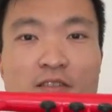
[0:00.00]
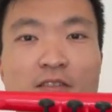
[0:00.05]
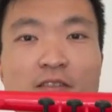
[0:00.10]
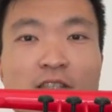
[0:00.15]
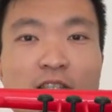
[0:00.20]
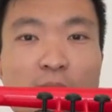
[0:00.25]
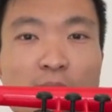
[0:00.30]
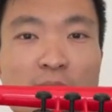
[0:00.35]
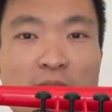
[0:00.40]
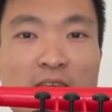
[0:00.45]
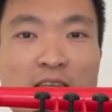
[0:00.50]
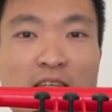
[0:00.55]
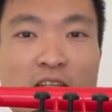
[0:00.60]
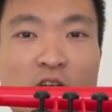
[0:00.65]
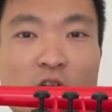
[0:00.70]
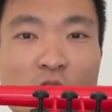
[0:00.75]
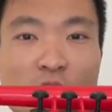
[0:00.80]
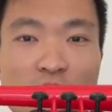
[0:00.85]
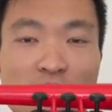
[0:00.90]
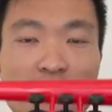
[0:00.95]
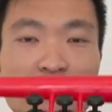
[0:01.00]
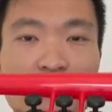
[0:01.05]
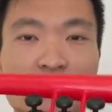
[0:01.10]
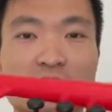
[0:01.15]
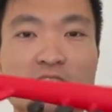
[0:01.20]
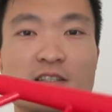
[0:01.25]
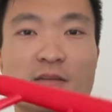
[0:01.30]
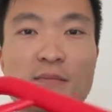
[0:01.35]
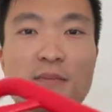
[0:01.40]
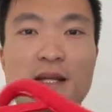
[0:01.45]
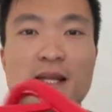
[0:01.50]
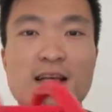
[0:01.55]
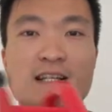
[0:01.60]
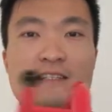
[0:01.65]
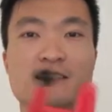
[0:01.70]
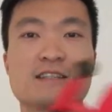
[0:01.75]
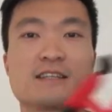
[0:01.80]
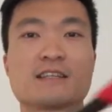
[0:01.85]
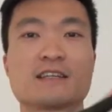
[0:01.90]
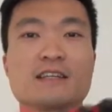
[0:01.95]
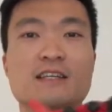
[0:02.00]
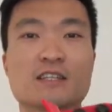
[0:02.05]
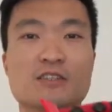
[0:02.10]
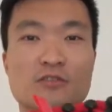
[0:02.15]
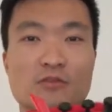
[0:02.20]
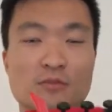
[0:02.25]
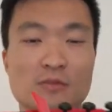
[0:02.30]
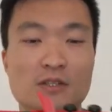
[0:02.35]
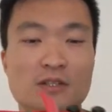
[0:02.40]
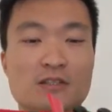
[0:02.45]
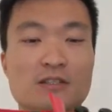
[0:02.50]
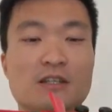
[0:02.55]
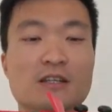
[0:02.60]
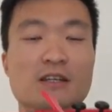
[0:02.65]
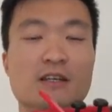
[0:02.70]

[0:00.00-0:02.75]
It's a pCornet. It's a plastic instrument.